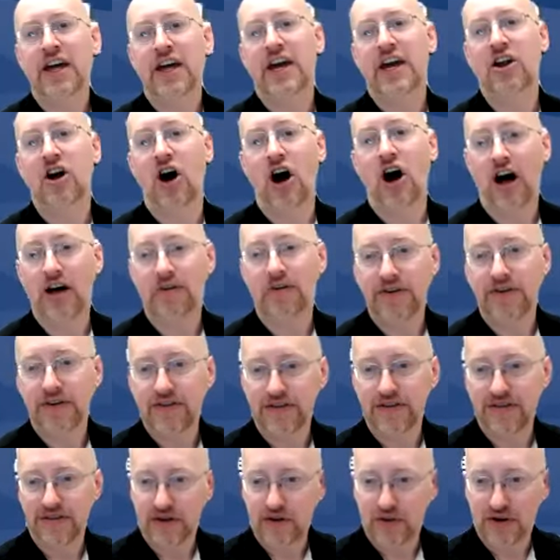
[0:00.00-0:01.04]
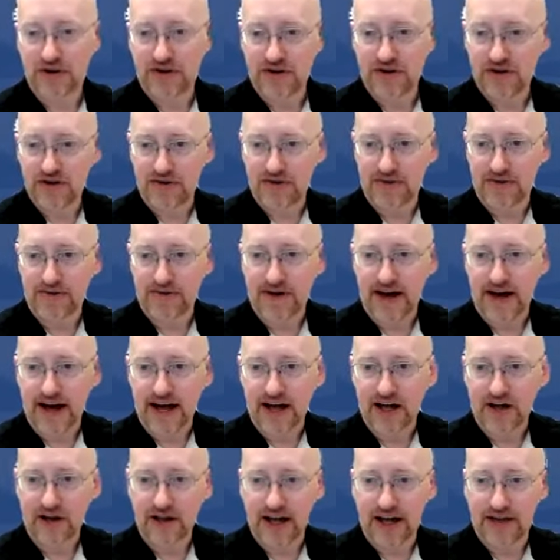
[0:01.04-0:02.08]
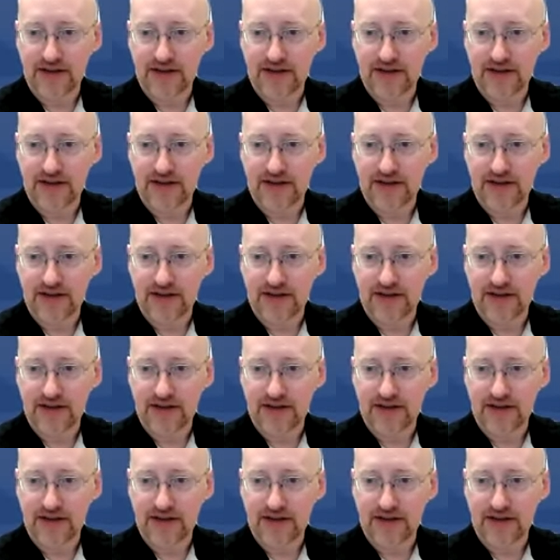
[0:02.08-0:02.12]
In Office, you want to use File